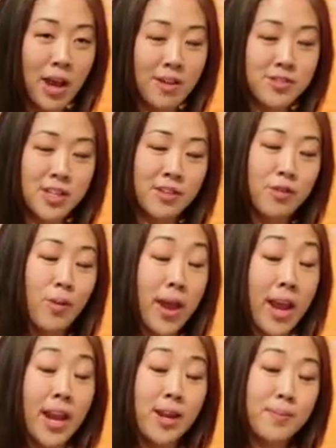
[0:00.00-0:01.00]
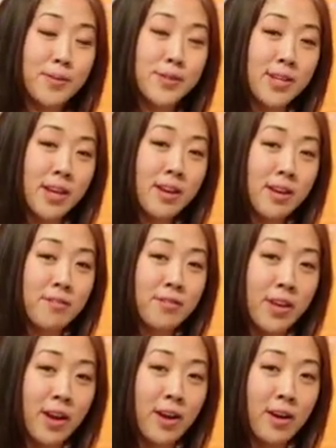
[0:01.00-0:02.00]
have to give away 80% of
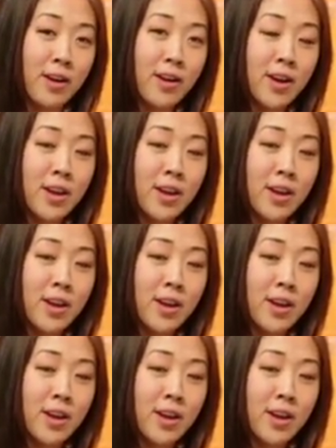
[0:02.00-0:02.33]
their